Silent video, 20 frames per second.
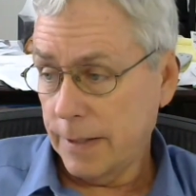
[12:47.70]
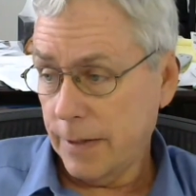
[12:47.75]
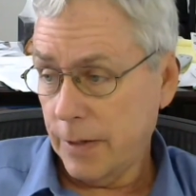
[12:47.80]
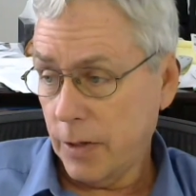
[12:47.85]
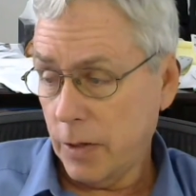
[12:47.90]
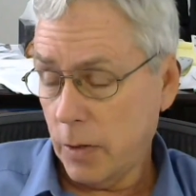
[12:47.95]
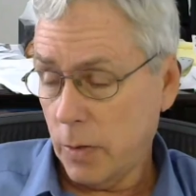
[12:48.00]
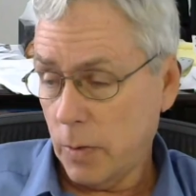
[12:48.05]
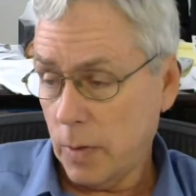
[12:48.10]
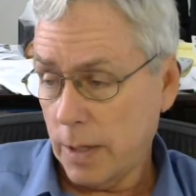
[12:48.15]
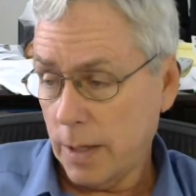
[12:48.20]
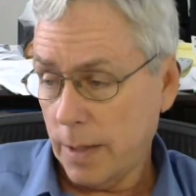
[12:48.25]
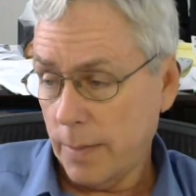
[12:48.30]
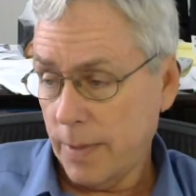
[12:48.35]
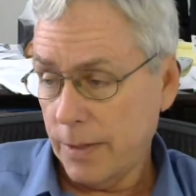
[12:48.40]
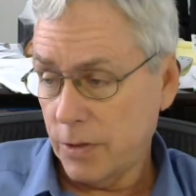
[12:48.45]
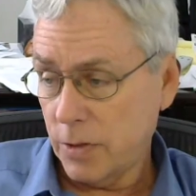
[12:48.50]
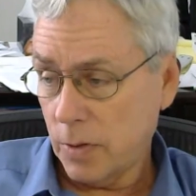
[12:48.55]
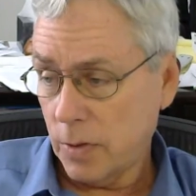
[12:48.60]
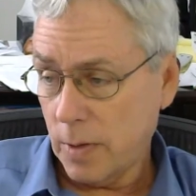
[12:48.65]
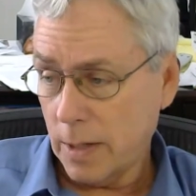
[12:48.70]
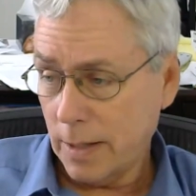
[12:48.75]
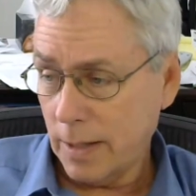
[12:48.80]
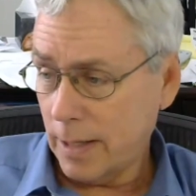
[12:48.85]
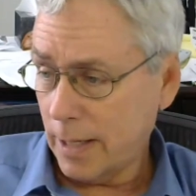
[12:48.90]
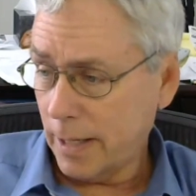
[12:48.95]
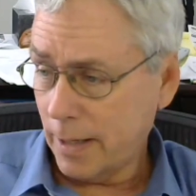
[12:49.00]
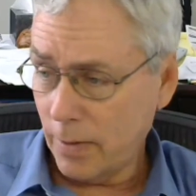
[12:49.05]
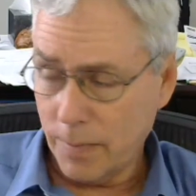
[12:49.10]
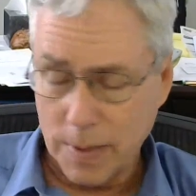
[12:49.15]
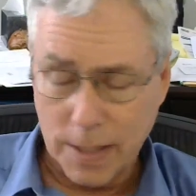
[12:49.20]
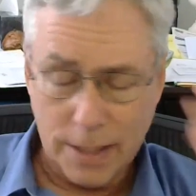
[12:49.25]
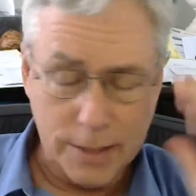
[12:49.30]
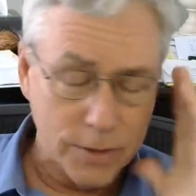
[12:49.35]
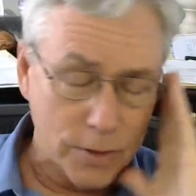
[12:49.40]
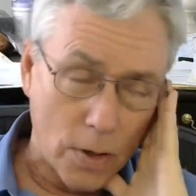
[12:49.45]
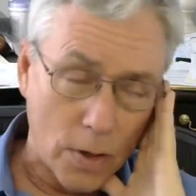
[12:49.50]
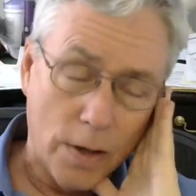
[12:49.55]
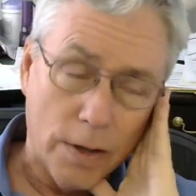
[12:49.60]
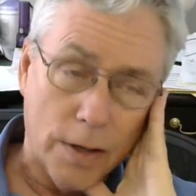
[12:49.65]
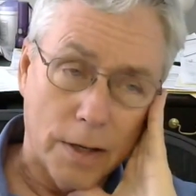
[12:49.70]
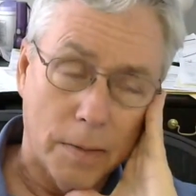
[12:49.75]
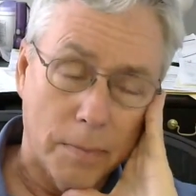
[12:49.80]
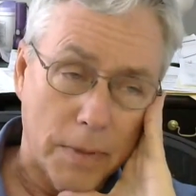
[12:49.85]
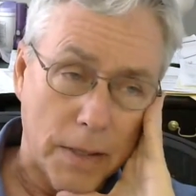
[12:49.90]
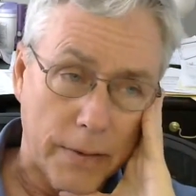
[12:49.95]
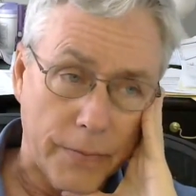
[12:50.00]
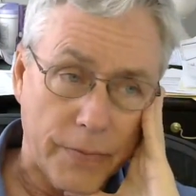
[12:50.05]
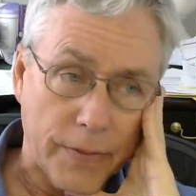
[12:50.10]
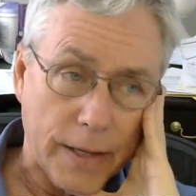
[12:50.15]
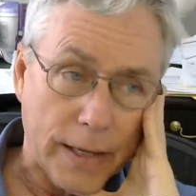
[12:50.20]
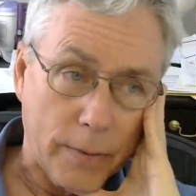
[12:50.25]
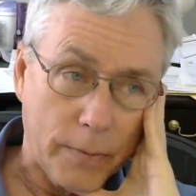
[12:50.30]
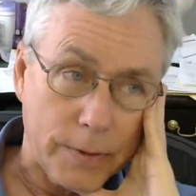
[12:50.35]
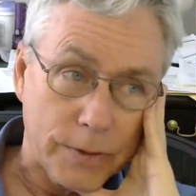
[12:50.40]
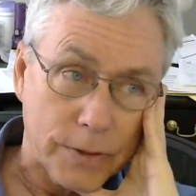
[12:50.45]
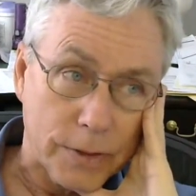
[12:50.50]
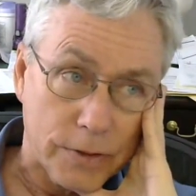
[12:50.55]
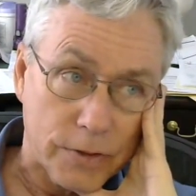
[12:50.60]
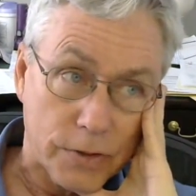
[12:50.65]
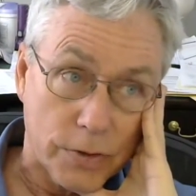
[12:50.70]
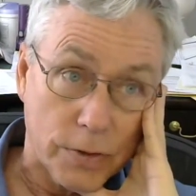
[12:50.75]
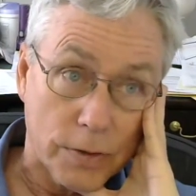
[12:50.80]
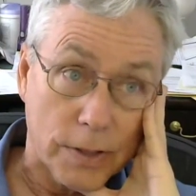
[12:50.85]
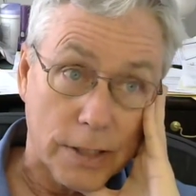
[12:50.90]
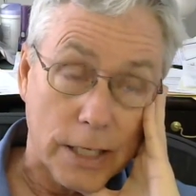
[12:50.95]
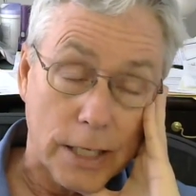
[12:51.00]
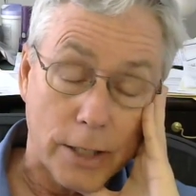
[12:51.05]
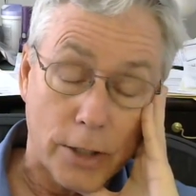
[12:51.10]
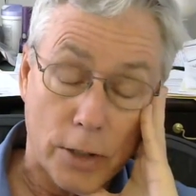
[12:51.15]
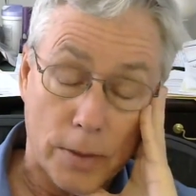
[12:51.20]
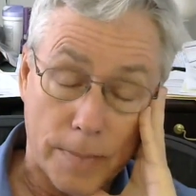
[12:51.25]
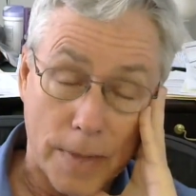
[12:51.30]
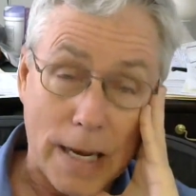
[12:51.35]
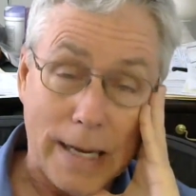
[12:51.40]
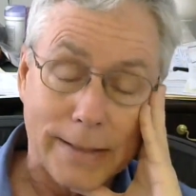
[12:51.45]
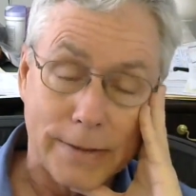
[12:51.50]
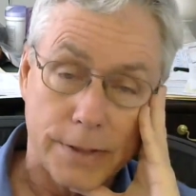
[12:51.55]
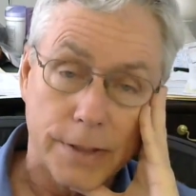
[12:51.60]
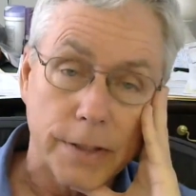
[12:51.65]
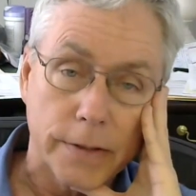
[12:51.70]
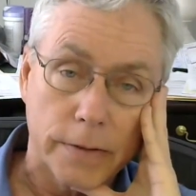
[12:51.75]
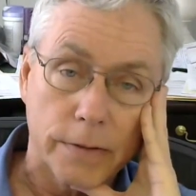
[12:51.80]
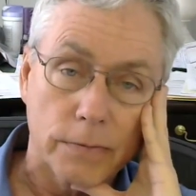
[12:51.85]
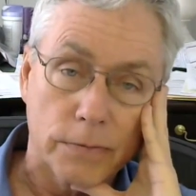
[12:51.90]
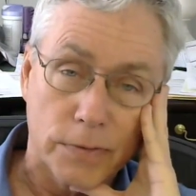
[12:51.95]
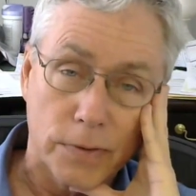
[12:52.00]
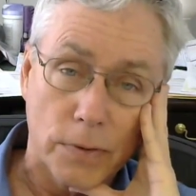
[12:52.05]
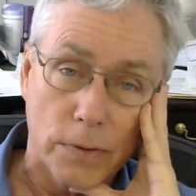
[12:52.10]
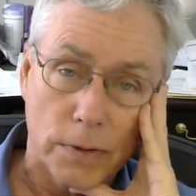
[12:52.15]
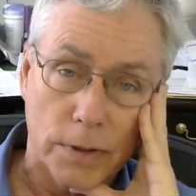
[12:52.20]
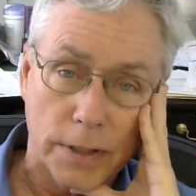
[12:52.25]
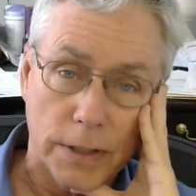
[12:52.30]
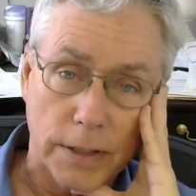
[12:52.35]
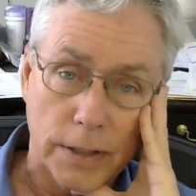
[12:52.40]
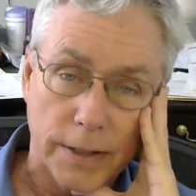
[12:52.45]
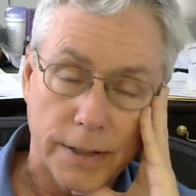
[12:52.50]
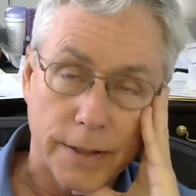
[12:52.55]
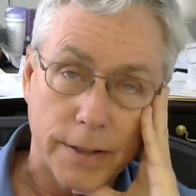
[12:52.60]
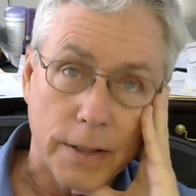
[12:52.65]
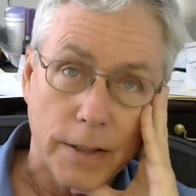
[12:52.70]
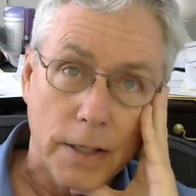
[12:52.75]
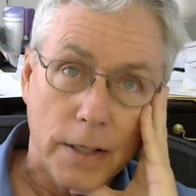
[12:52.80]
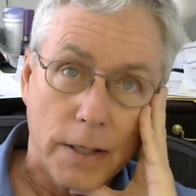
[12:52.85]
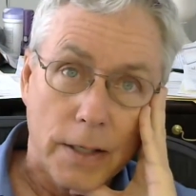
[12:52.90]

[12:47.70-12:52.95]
You know, I mean, so I don't mind talking about that. We should certainly on our minds here in Florida,